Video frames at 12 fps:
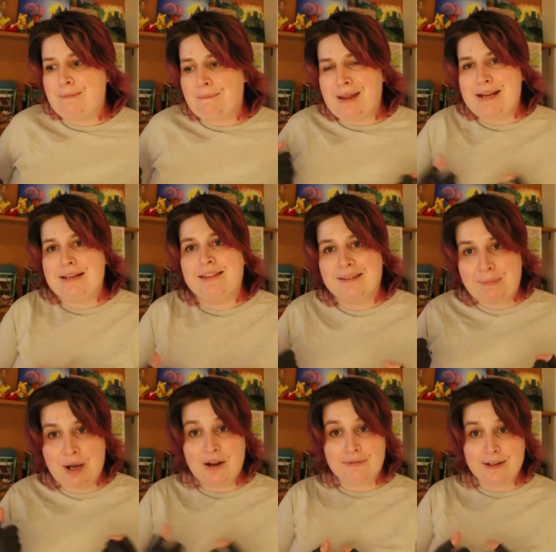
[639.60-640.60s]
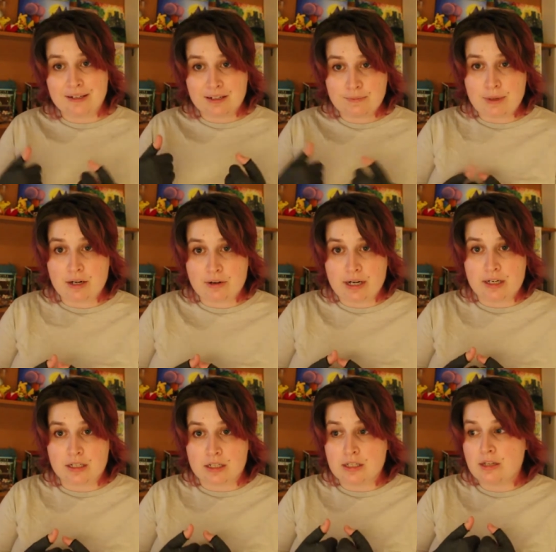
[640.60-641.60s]
make the perfect
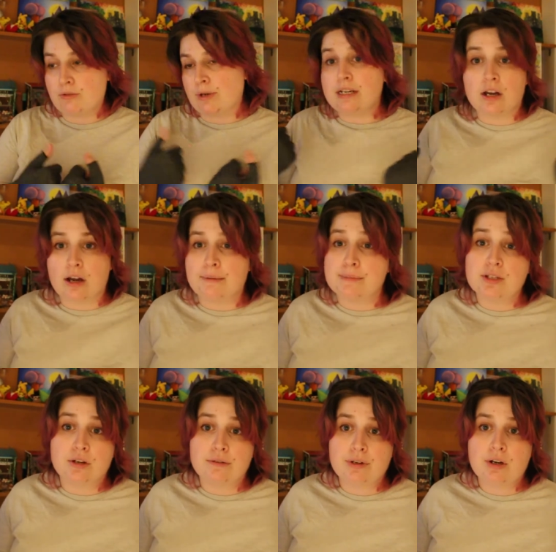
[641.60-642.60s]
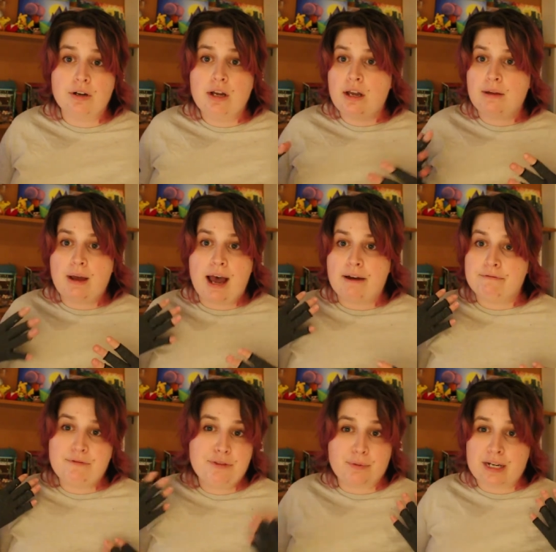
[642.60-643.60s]
experience three times over,
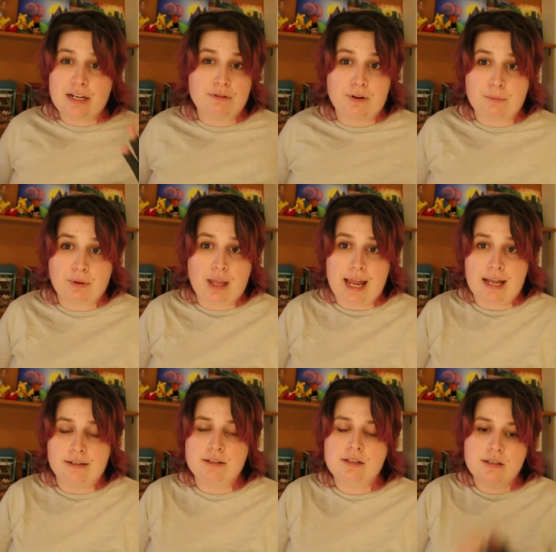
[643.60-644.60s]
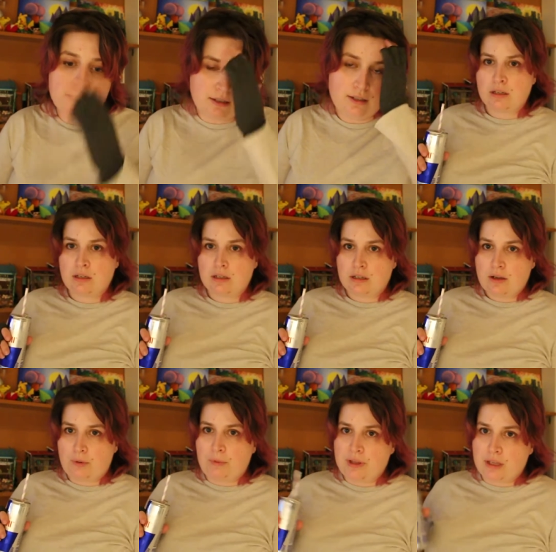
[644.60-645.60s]
have three different plans.
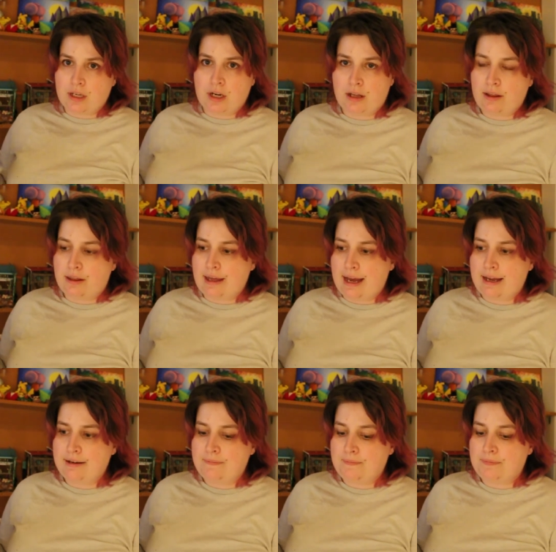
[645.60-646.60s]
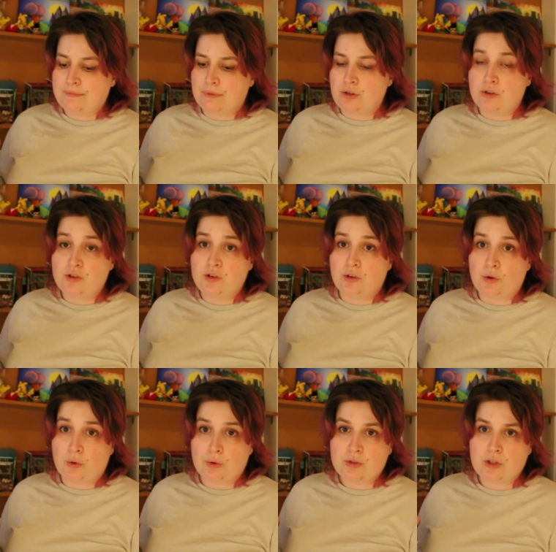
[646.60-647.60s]
Within that, you should
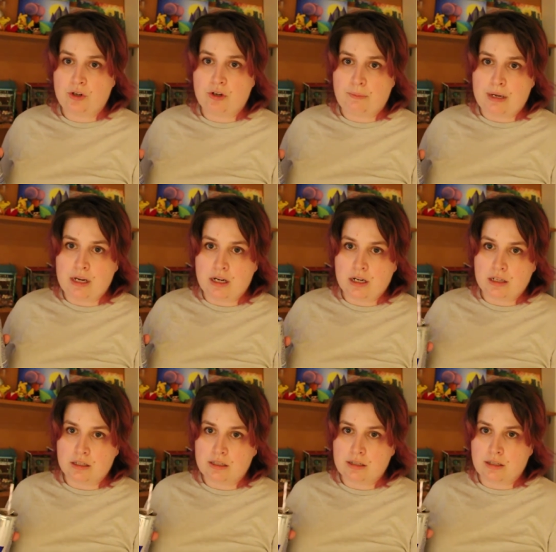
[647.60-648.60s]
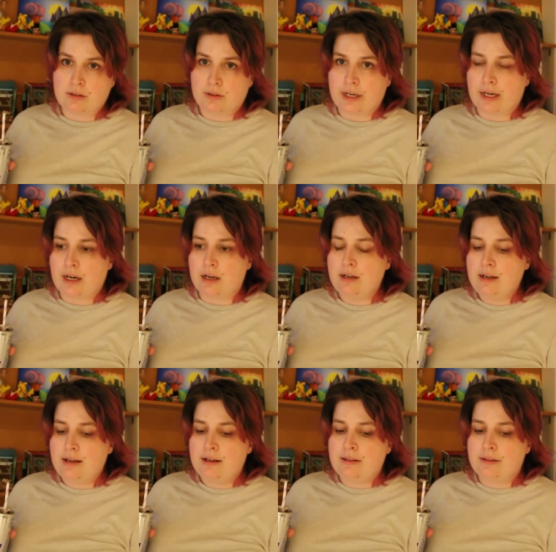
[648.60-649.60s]
also be considering
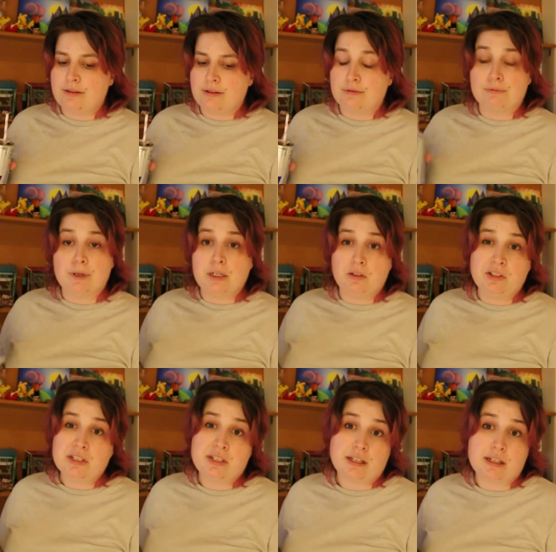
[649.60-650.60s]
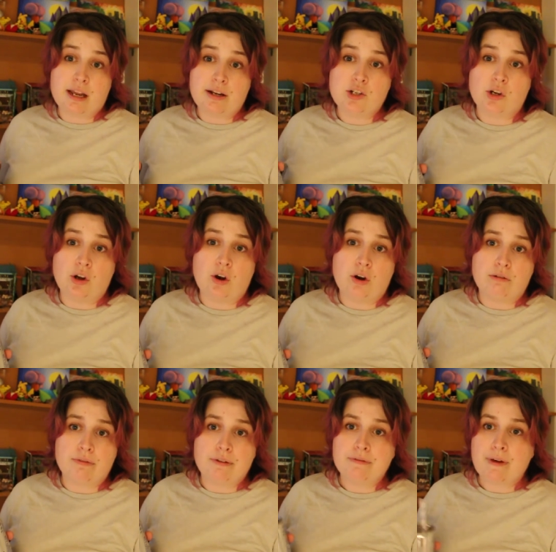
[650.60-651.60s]
the realistic nature
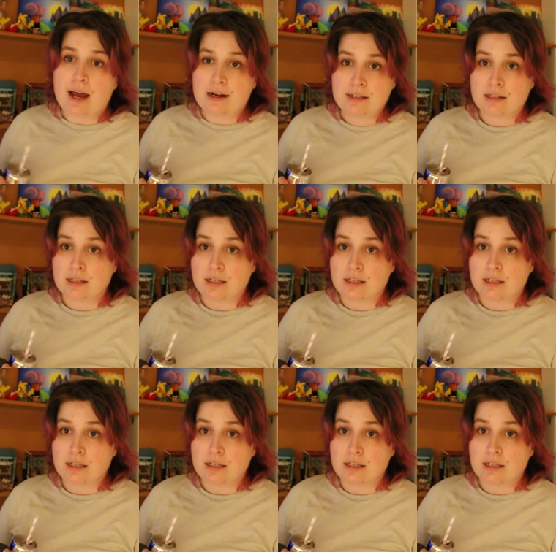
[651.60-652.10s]
of the fact